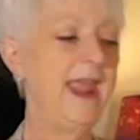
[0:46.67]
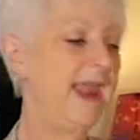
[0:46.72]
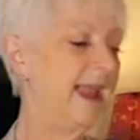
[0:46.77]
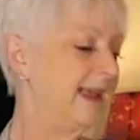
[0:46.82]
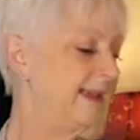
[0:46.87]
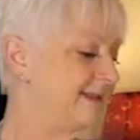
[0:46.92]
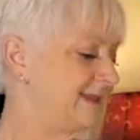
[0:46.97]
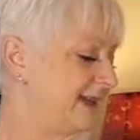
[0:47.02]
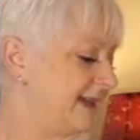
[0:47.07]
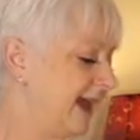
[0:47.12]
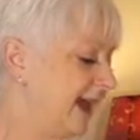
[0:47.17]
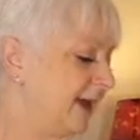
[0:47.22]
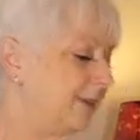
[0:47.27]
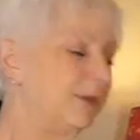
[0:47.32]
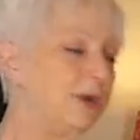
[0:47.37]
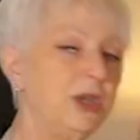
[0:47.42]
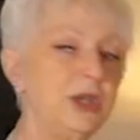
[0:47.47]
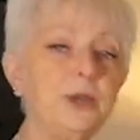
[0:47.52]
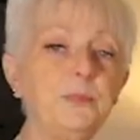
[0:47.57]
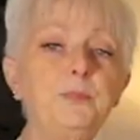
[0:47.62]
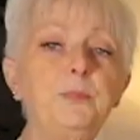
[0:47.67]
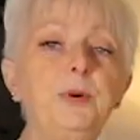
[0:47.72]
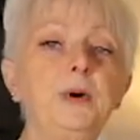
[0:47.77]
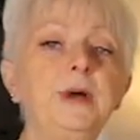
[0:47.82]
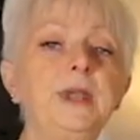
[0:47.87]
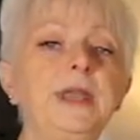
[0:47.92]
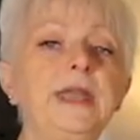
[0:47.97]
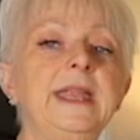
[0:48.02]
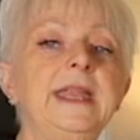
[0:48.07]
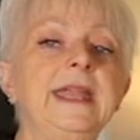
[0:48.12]
And today I'm going to
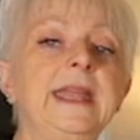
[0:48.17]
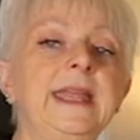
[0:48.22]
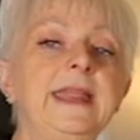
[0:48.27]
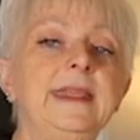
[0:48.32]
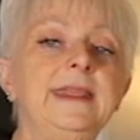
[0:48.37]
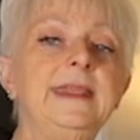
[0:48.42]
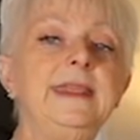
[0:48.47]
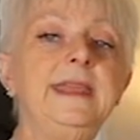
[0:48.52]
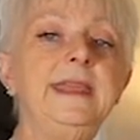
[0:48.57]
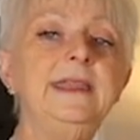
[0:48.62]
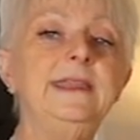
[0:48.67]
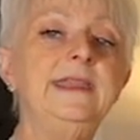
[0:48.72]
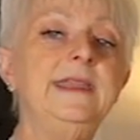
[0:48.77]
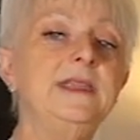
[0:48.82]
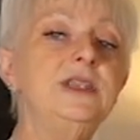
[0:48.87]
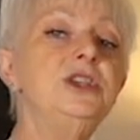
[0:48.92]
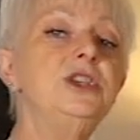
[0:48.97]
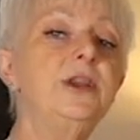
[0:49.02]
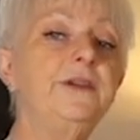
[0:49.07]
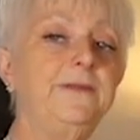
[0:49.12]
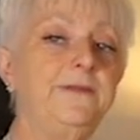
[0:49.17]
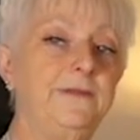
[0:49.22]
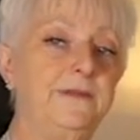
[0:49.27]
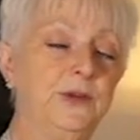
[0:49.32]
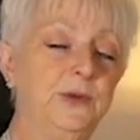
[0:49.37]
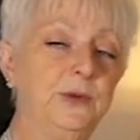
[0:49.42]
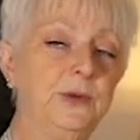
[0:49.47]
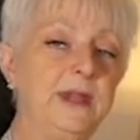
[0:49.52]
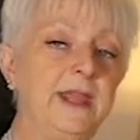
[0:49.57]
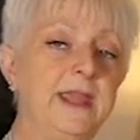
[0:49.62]
put it in the Ninja
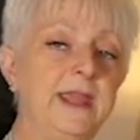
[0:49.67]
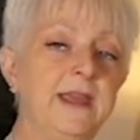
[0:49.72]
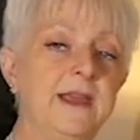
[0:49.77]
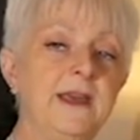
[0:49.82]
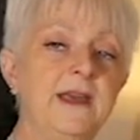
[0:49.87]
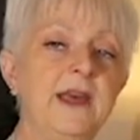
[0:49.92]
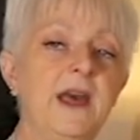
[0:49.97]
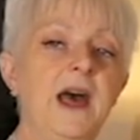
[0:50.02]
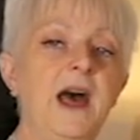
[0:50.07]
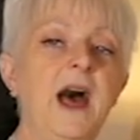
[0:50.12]
Foodie.